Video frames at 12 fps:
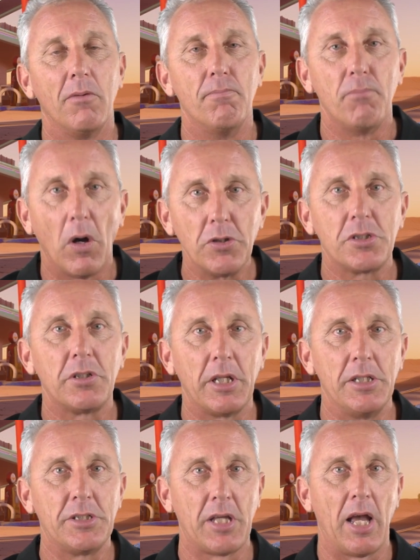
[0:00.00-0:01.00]
most
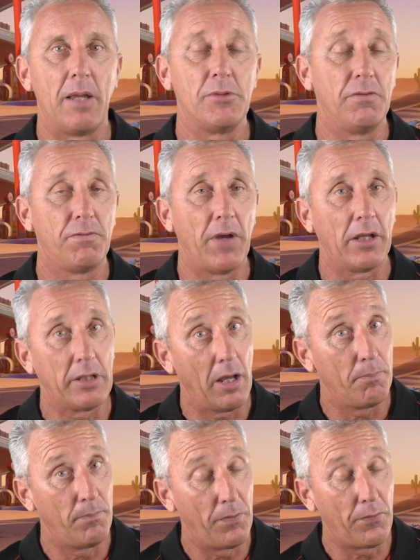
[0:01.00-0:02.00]
of these games, in fact
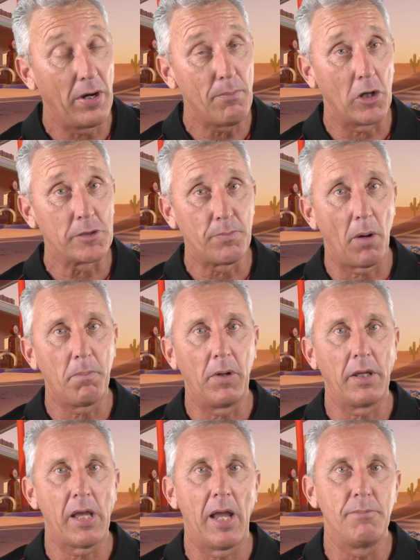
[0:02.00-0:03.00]
our 3 most
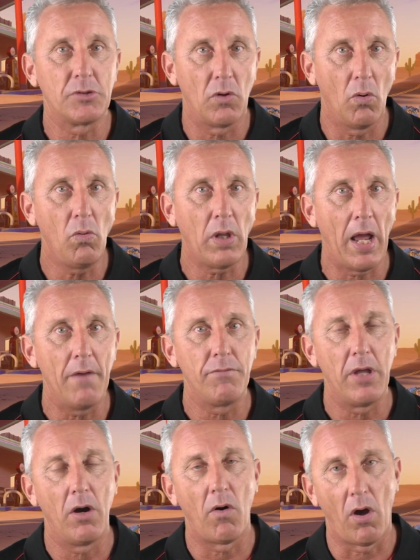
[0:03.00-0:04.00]
popular games, all
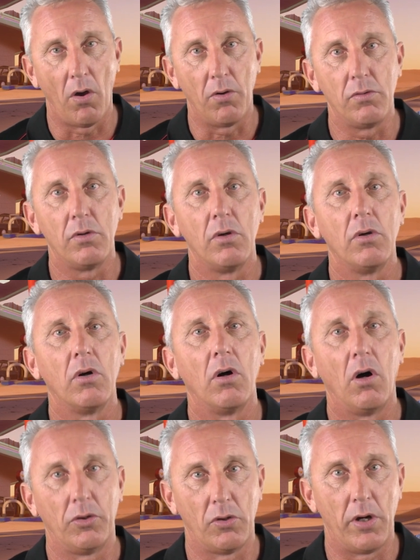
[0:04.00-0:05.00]
have their own
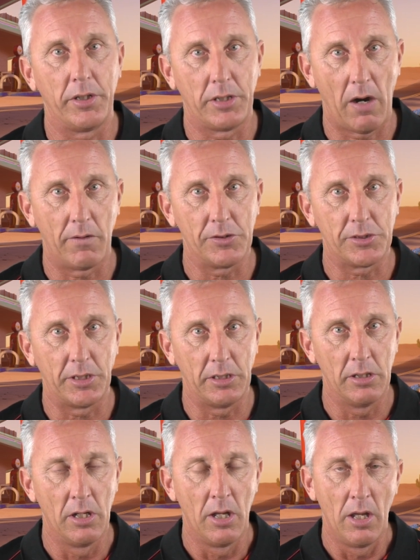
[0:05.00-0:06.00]
online
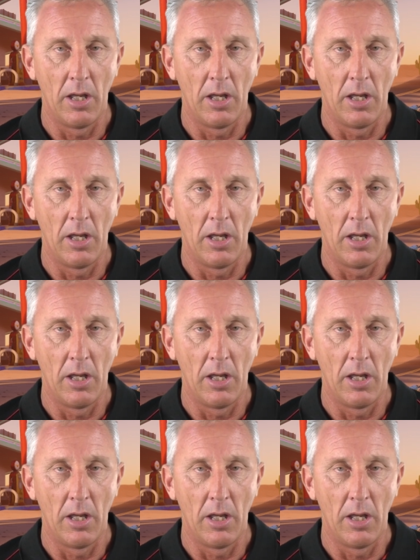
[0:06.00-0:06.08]
currency.